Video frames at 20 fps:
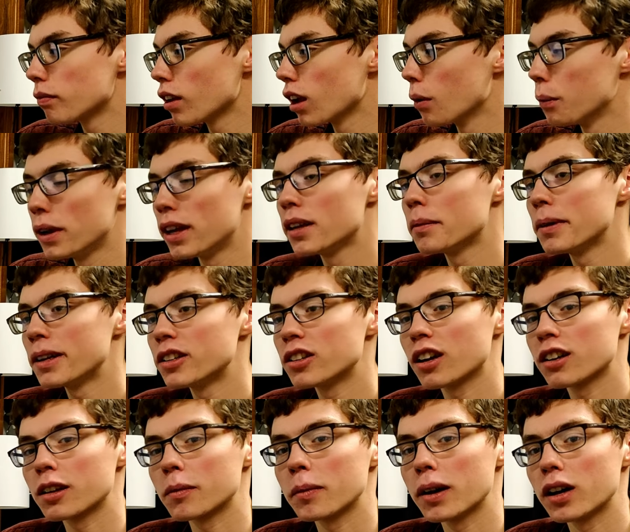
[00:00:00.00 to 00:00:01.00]
now we had been
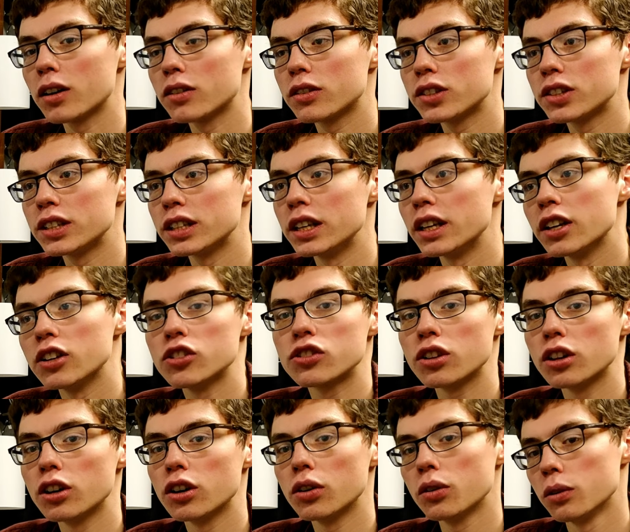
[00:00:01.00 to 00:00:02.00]
talking about seeing a
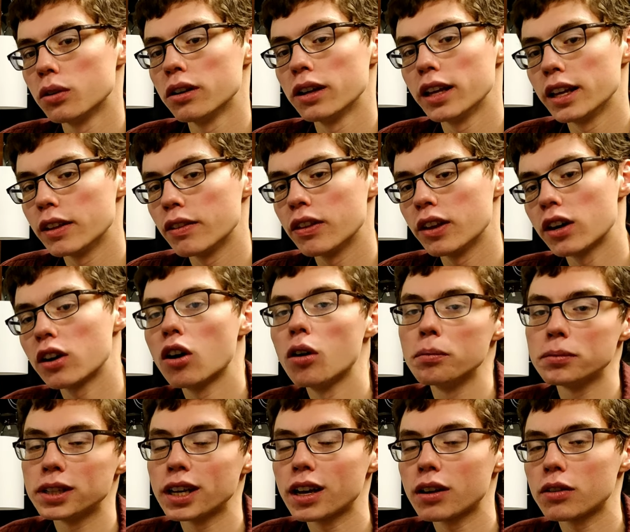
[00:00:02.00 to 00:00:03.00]
show in their
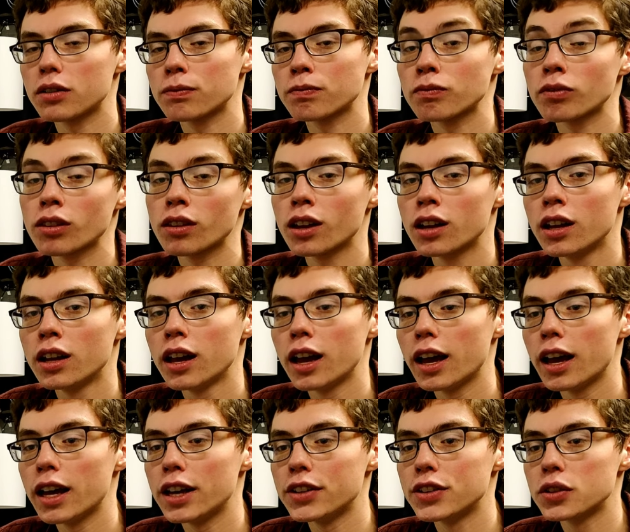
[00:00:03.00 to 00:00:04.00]
hometown.
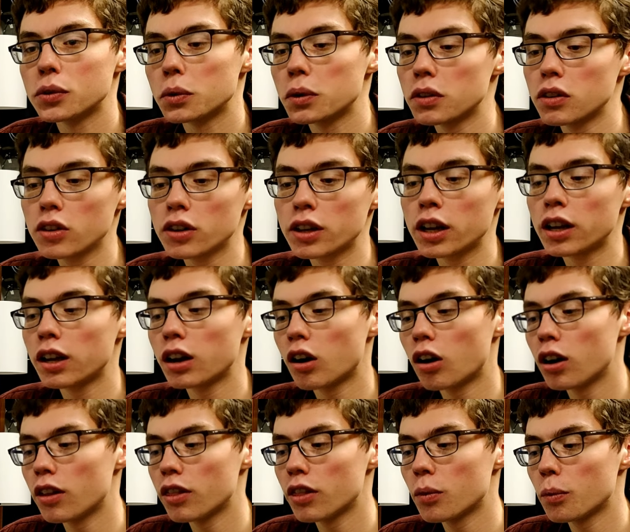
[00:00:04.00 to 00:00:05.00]
And so we were looking
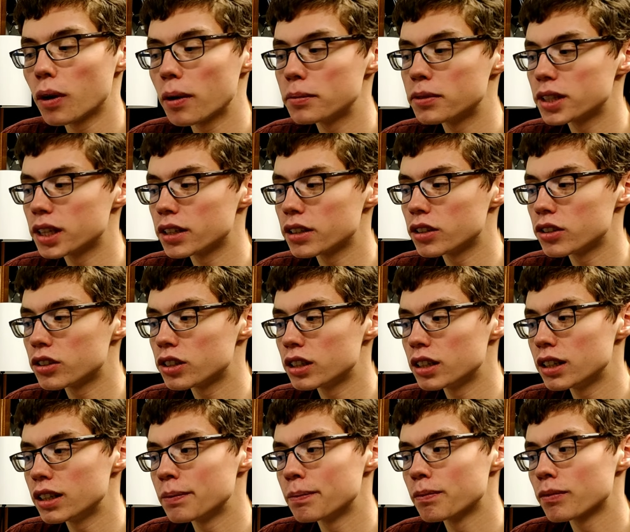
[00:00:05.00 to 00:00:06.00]
on the website to
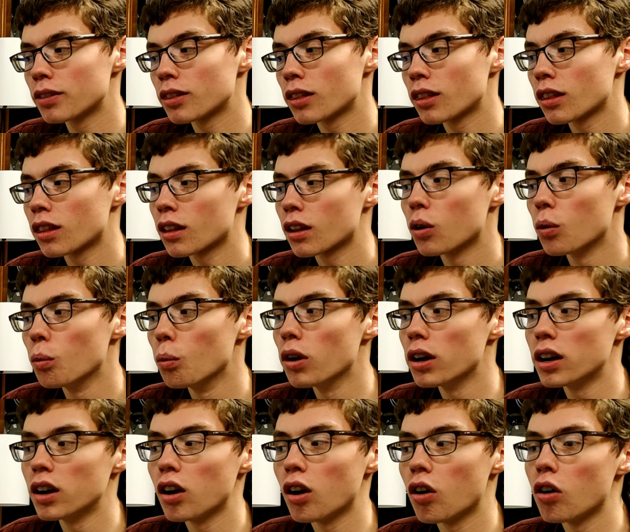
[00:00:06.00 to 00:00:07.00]
see
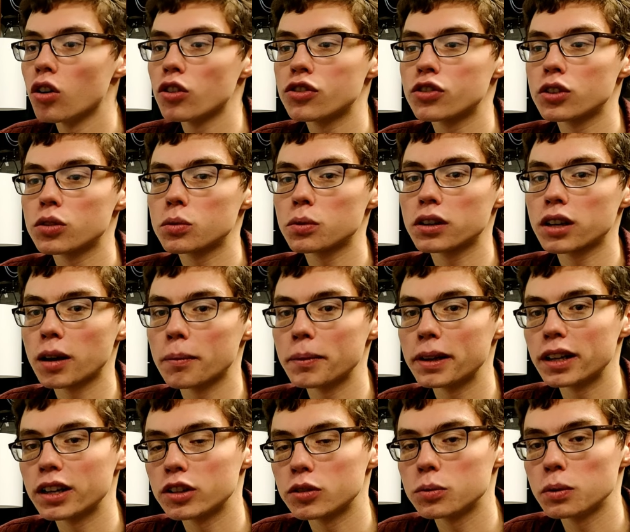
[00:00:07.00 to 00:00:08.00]
what all shows were
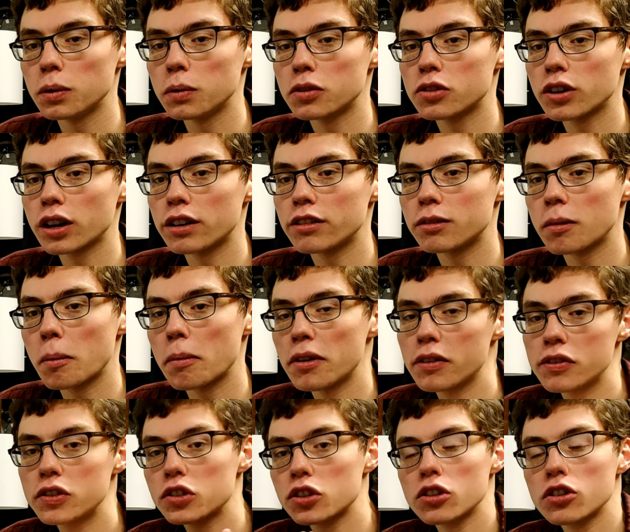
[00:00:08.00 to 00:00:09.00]
coming, because we were trying to remember
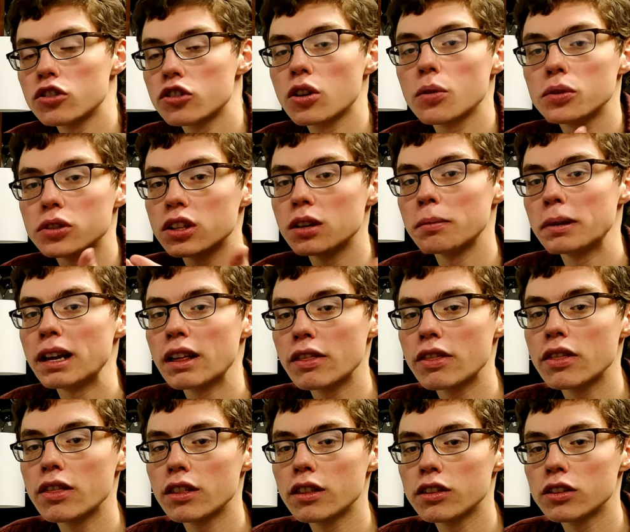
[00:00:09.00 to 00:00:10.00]
if a certain show was going to
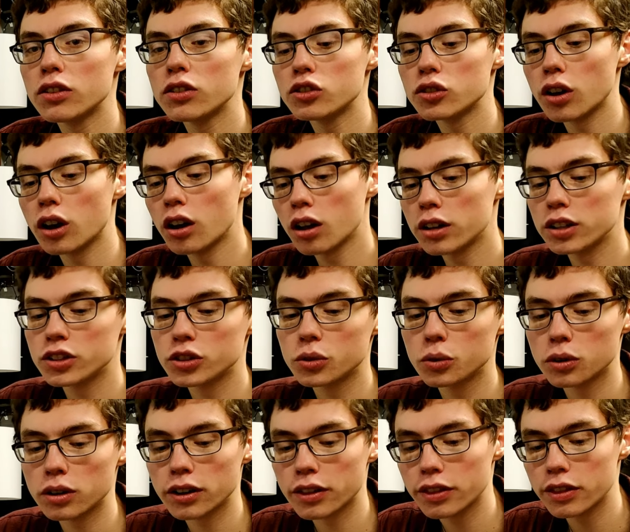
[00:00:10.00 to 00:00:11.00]
be on
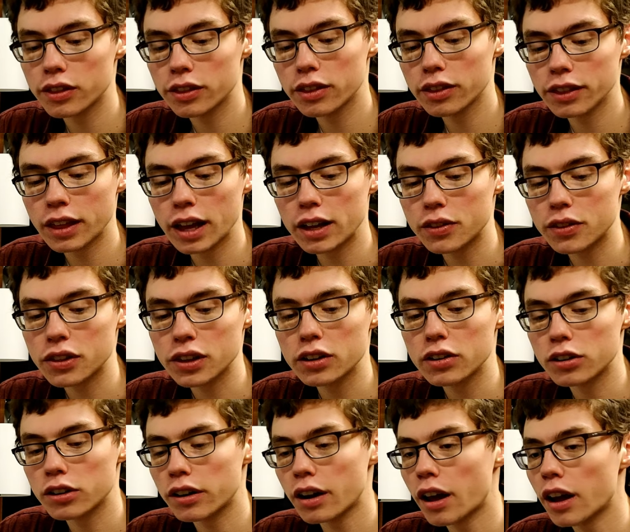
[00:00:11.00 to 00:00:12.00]
tour at that
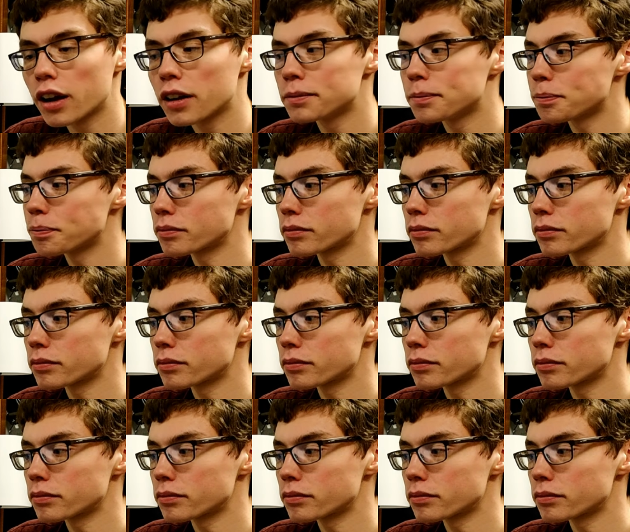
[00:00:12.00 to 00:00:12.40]
theater or not.